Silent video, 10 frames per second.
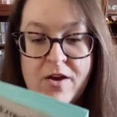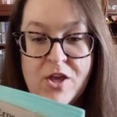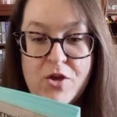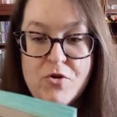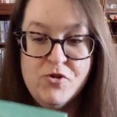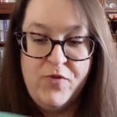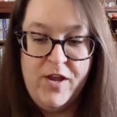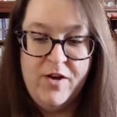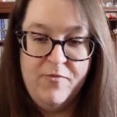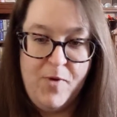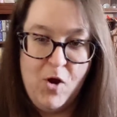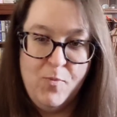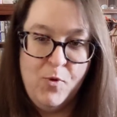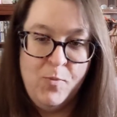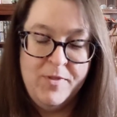a huge fan of
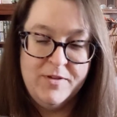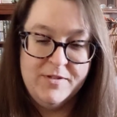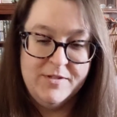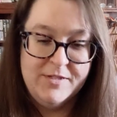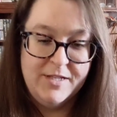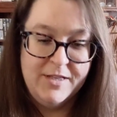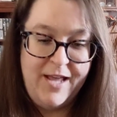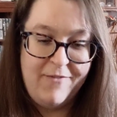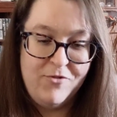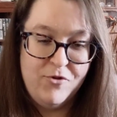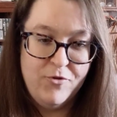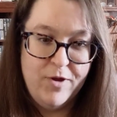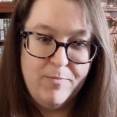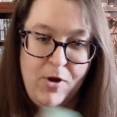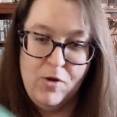purple, but this is a
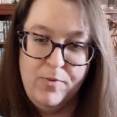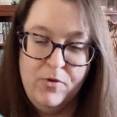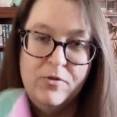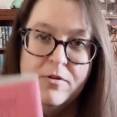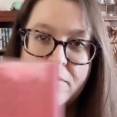lavendery purple.